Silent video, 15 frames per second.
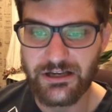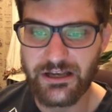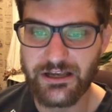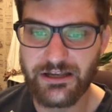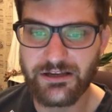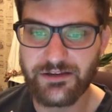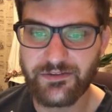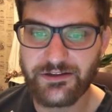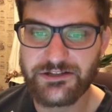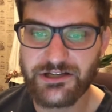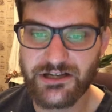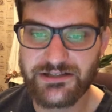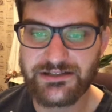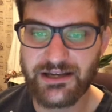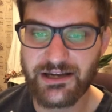and then she
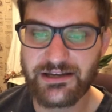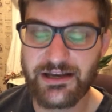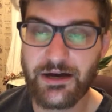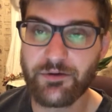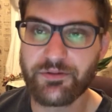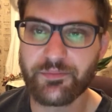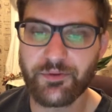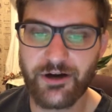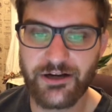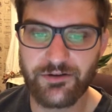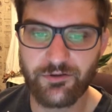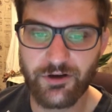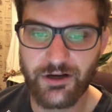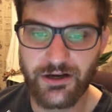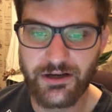gets taken down with the body
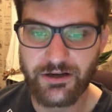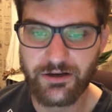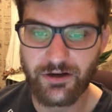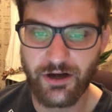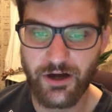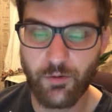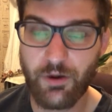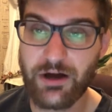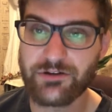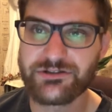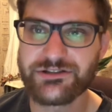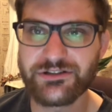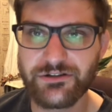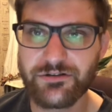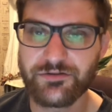lock while
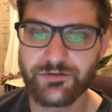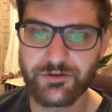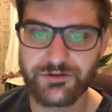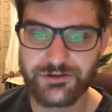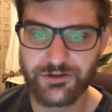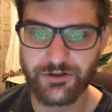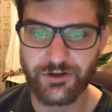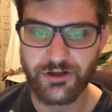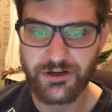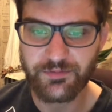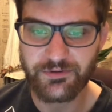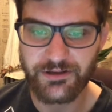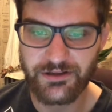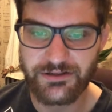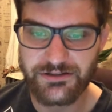she throws her hook.
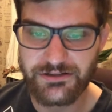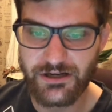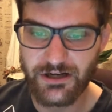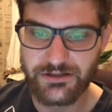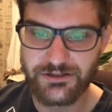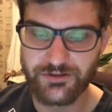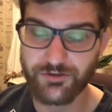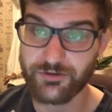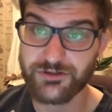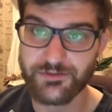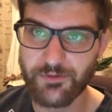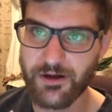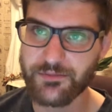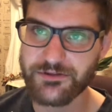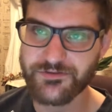But then she throws some
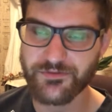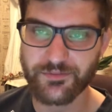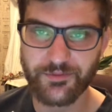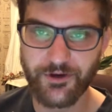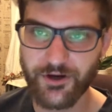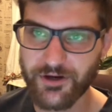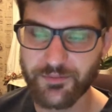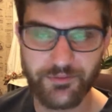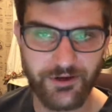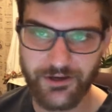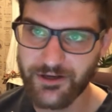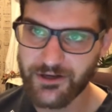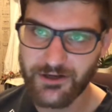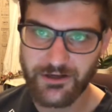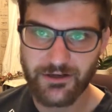elbows from bottom, but
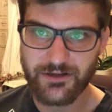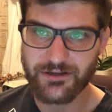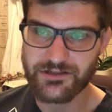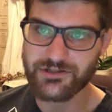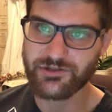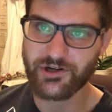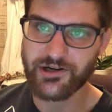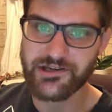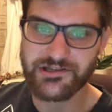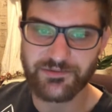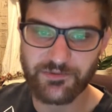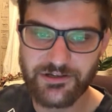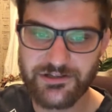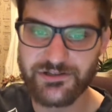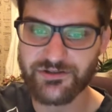doesn't try any
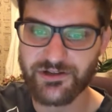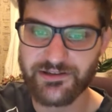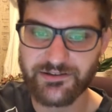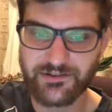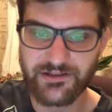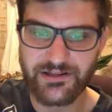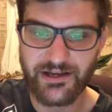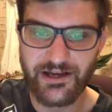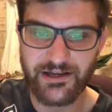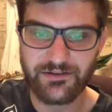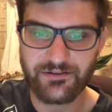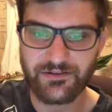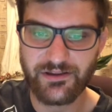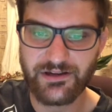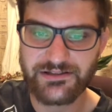submissions or anything like that.
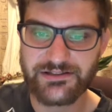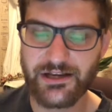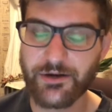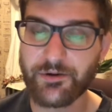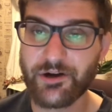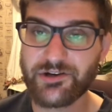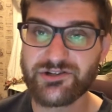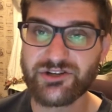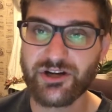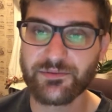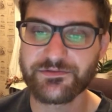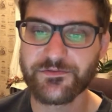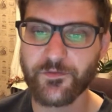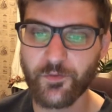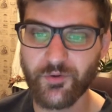And then the second round, she
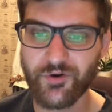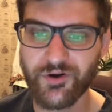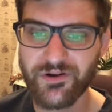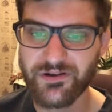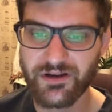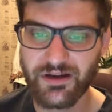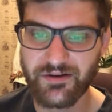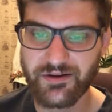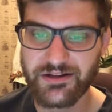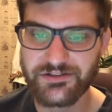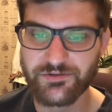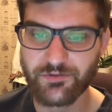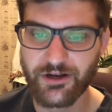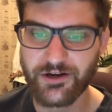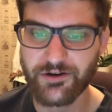comes forward and lands
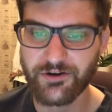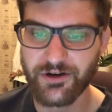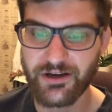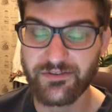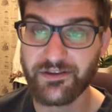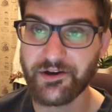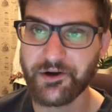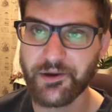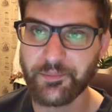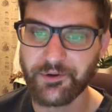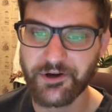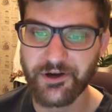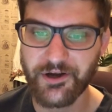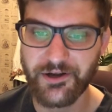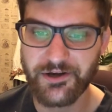a right hook and then an
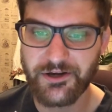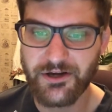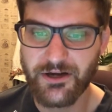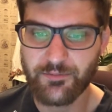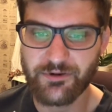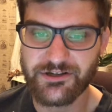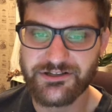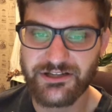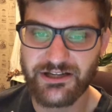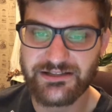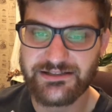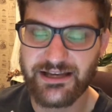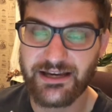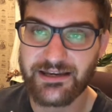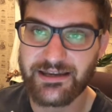uppercut, but she gets
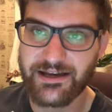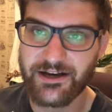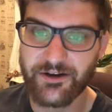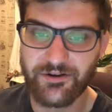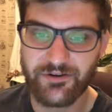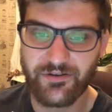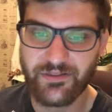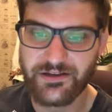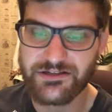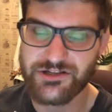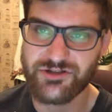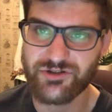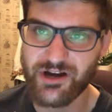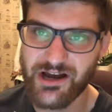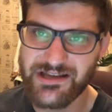taken down. And then she
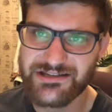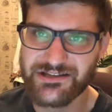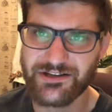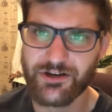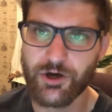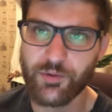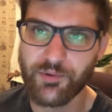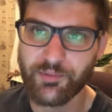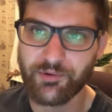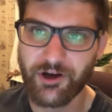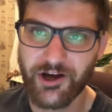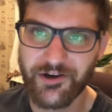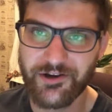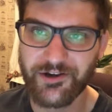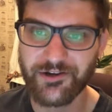tries a
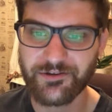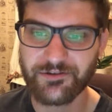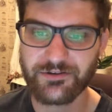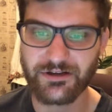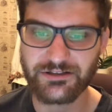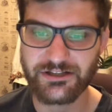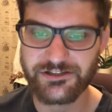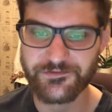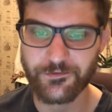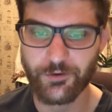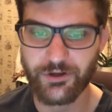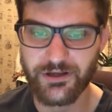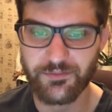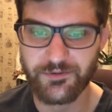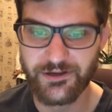omoplata, doesn't fully
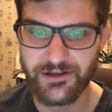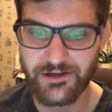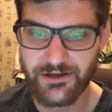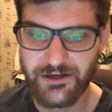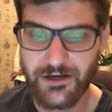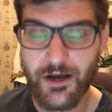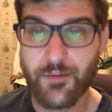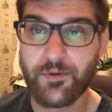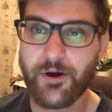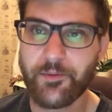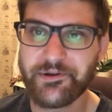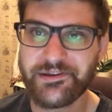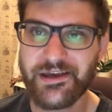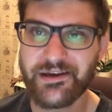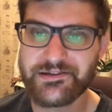commit, but
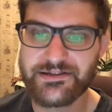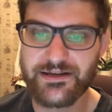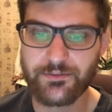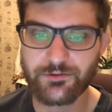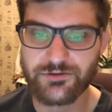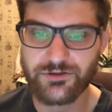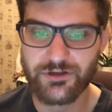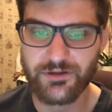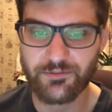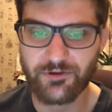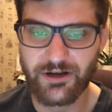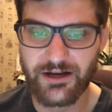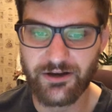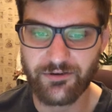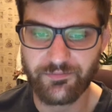Montana is able to scramble
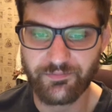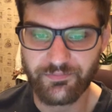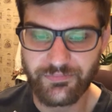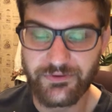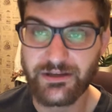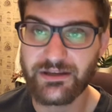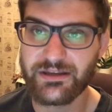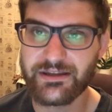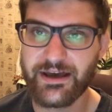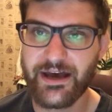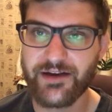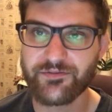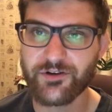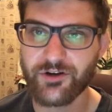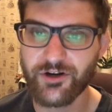out into
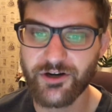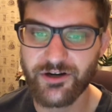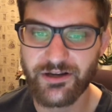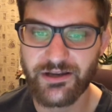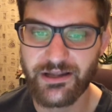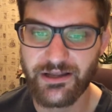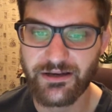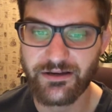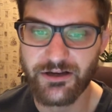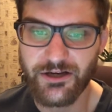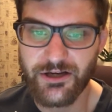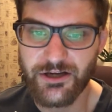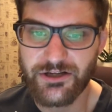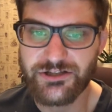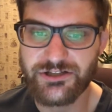half guard, and then
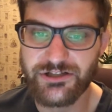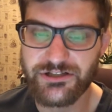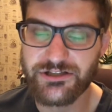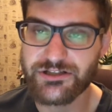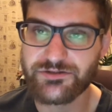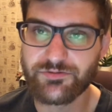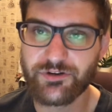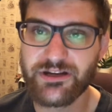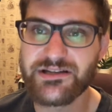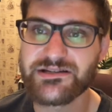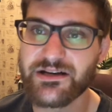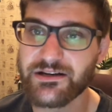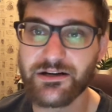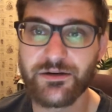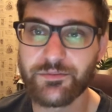she just rains
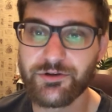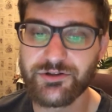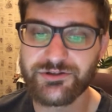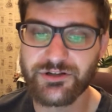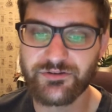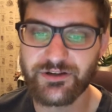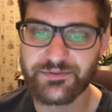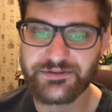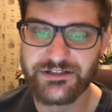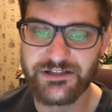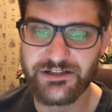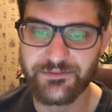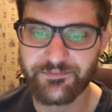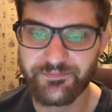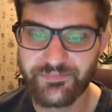down elbows on Lipski.